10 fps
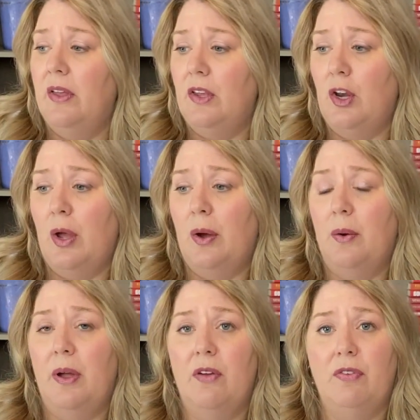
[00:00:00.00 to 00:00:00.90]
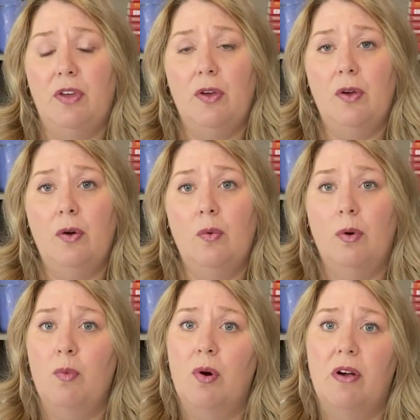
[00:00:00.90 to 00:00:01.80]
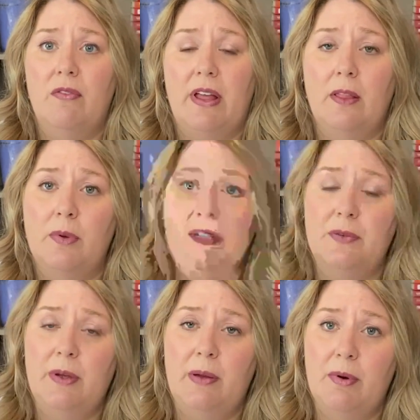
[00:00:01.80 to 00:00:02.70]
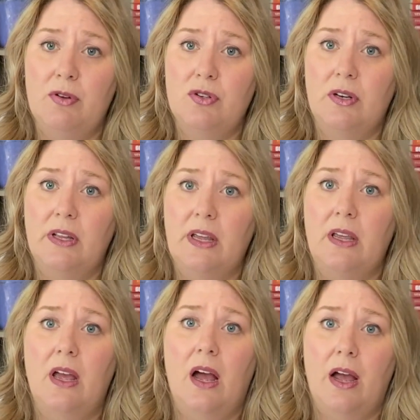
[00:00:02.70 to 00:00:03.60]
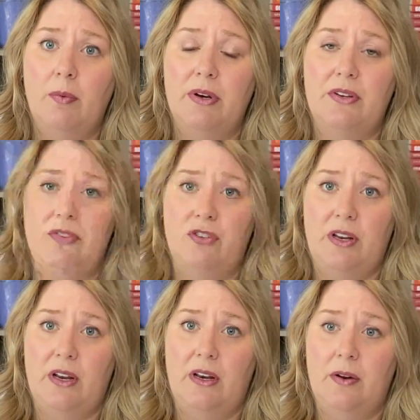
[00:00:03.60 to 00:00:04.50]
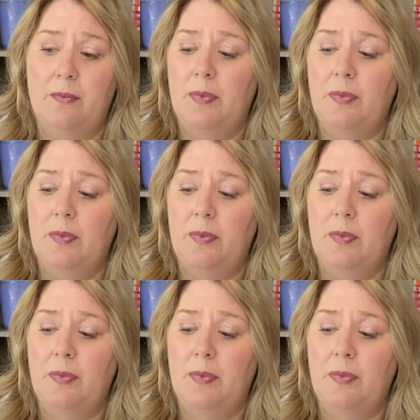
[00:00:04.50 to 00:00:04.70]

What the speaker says: if you were more available to me emotionally, I wouldn't have cheated.